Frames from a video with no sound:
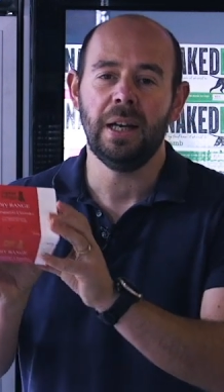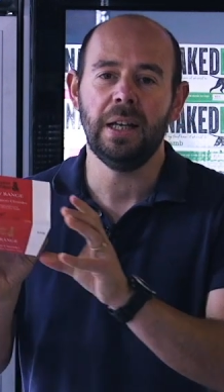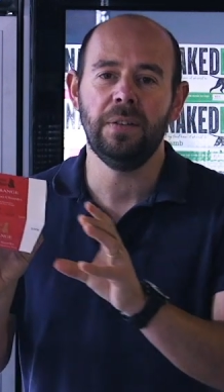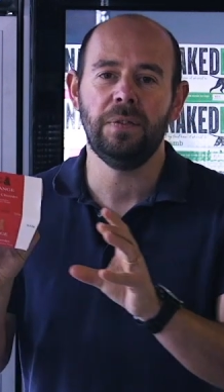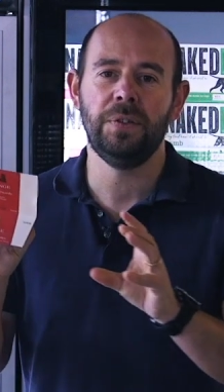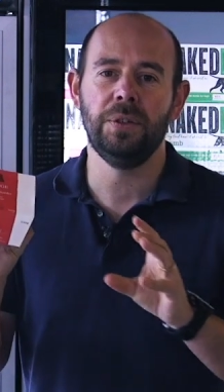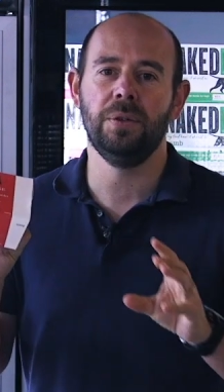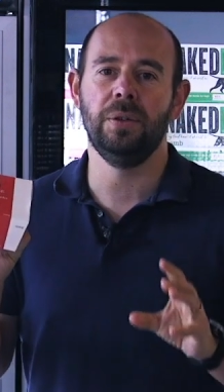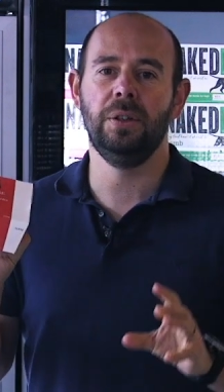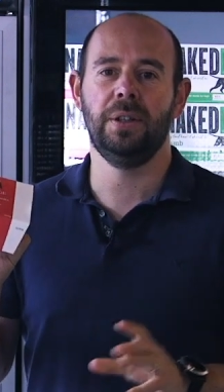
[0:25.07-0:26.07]
if
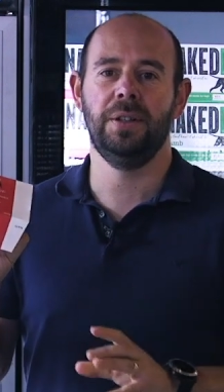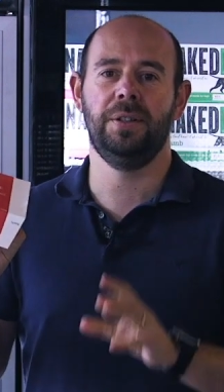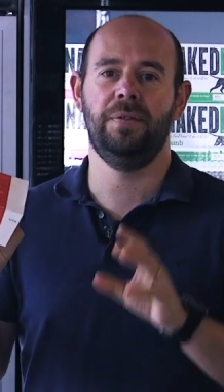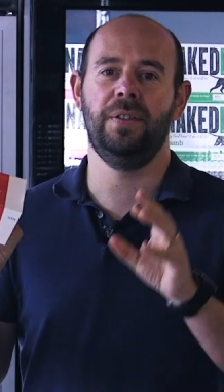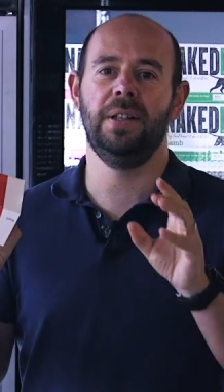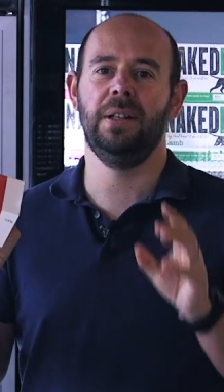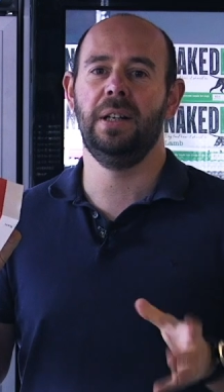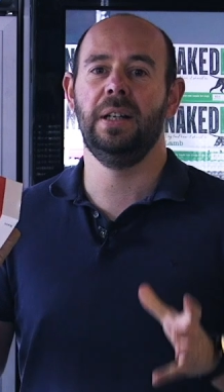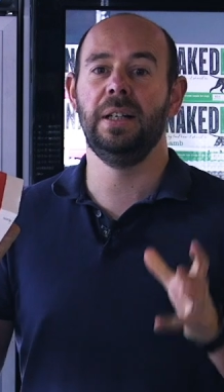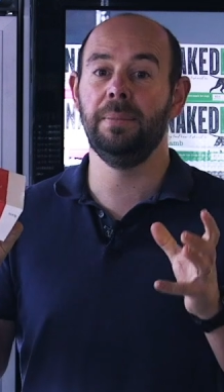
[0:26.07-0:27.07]
you're looking to feed an
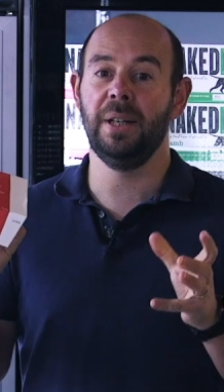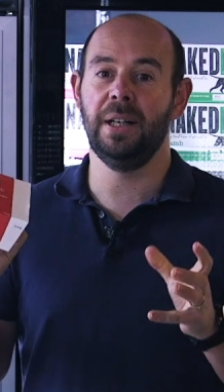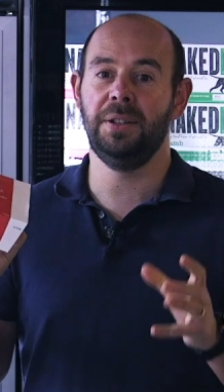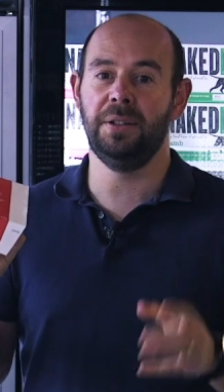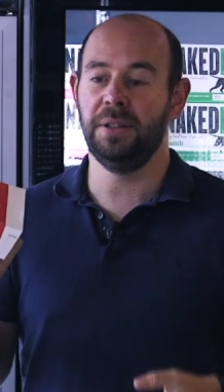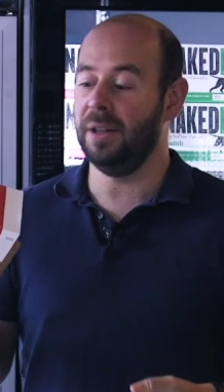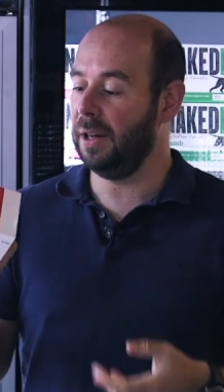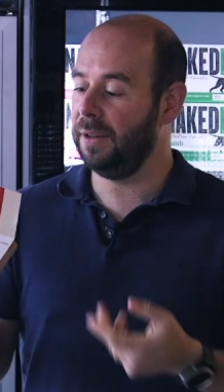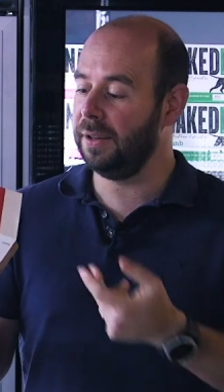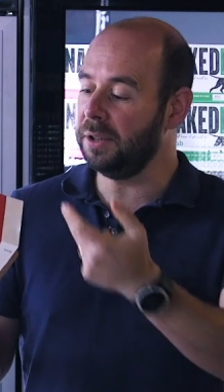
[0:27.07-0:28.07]
elimination
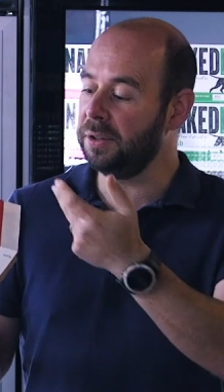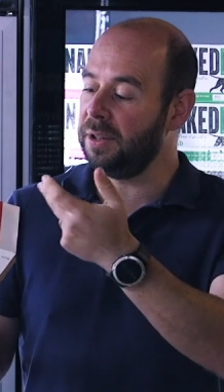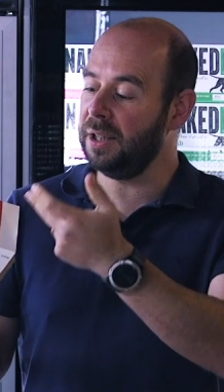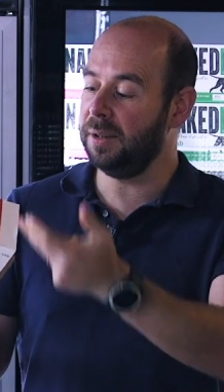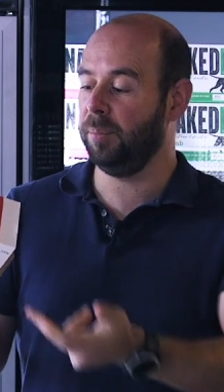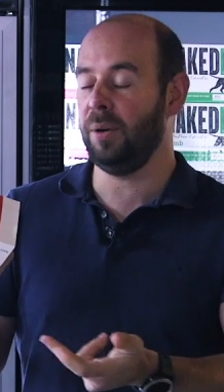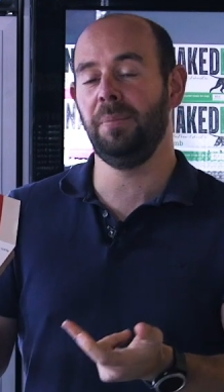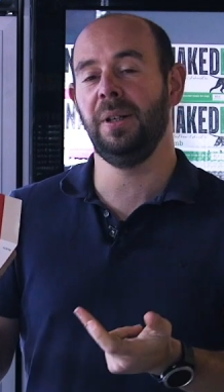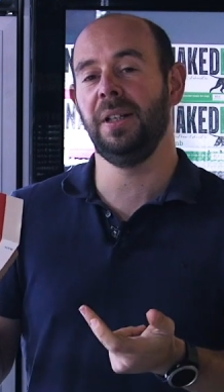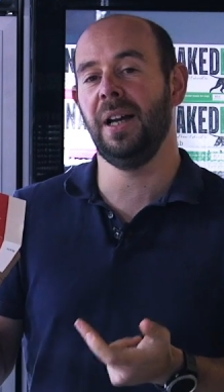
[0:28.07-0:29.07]
diet, this is
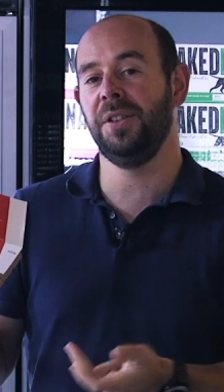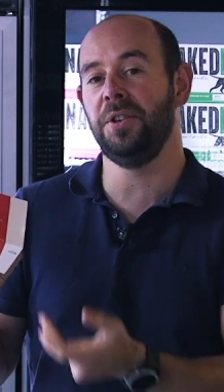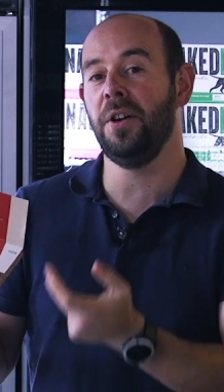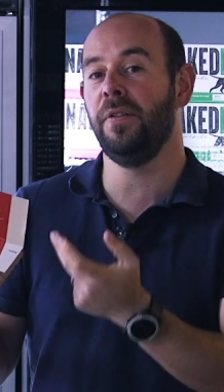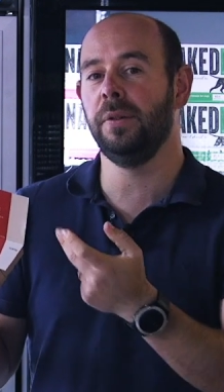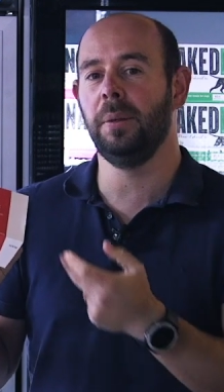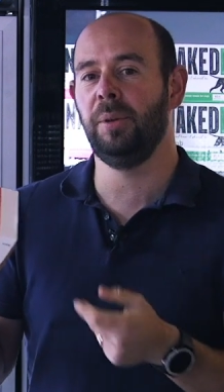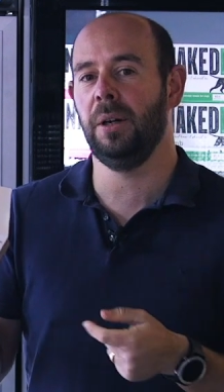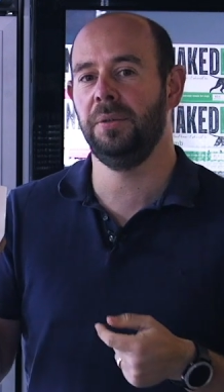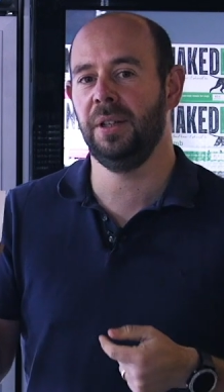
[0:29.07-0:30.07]
probably as novel a
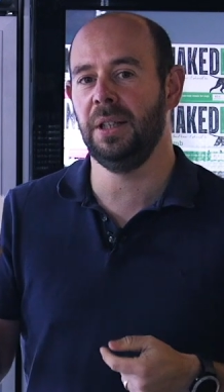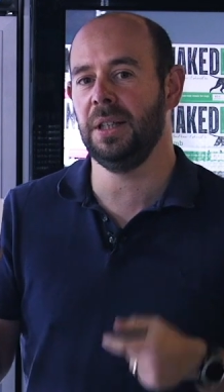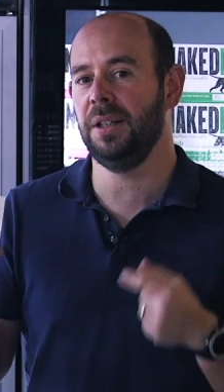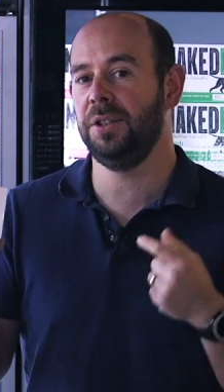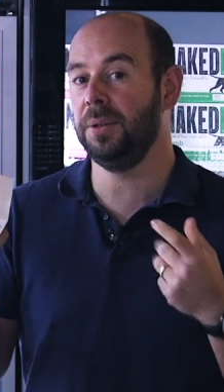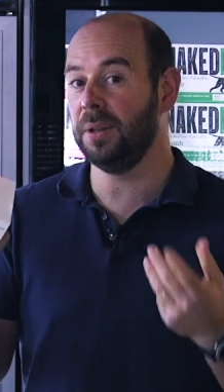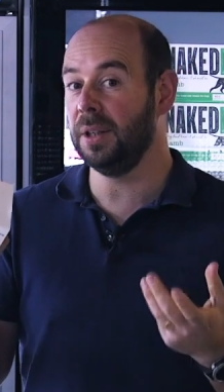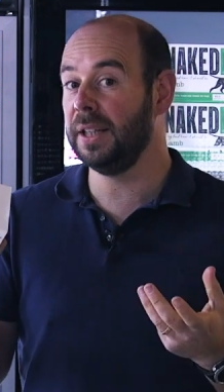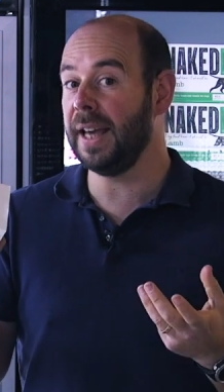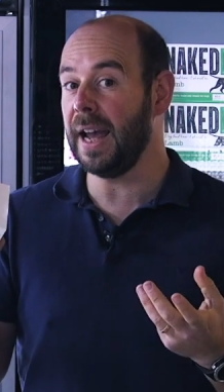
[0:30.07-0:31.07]
protein as you
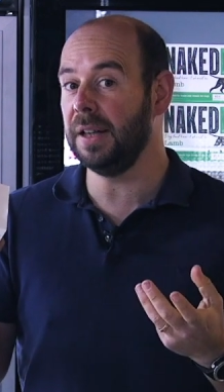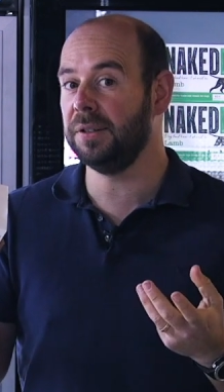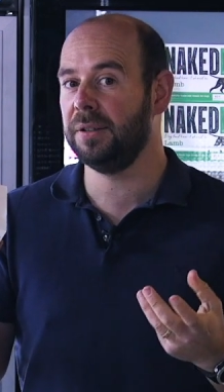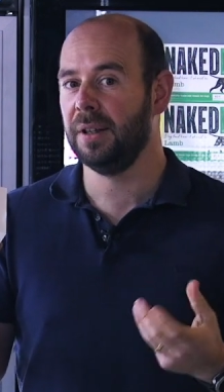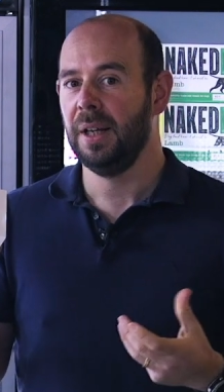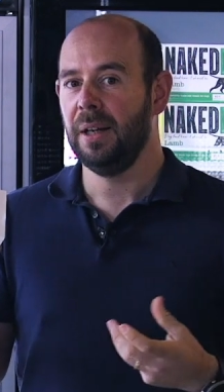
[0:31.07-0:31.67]
can get.